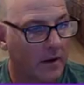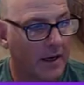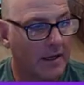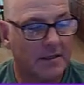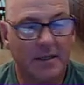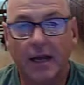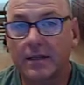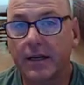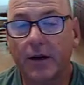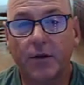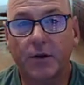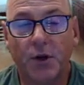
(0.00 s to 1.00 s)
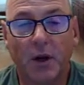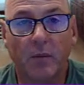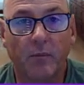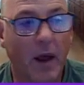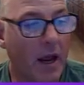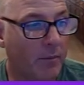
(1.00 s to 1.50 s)
And it says here that you
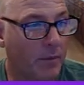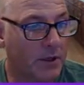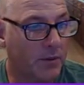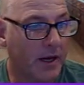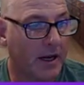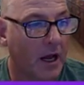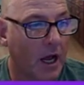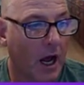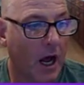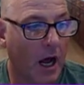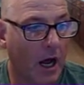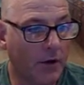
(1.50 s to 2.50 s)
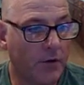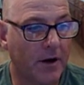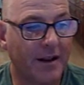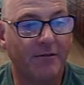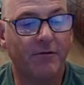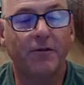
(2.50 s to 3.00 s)
could bank between one
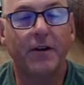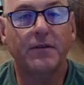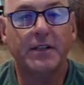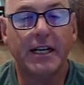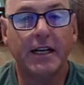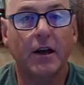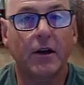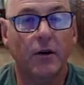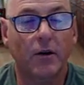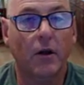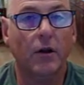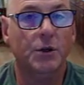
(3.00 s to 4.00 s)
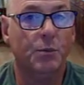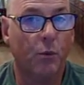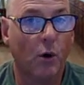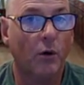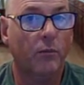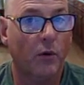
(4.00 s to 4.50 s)
hundred dollars and fifteen hundred dollars
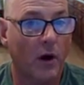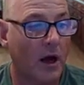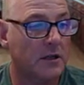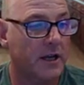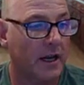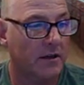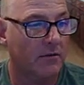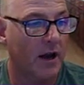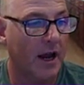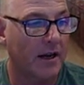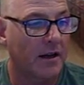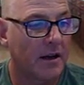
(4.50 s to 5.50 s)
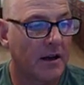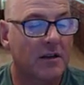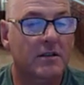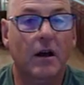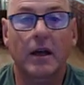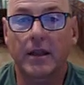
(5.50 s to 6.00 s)
per project, right?
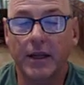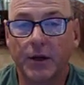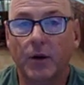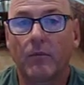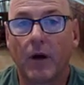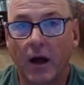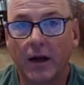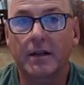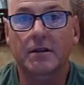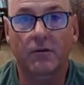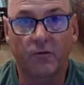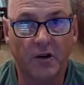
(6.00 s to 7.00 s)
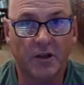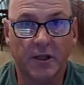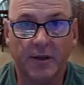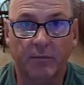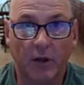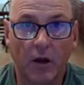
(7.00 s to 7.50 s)
So I think your mind is
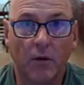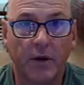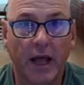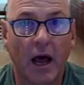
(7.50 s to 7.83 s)
officially blown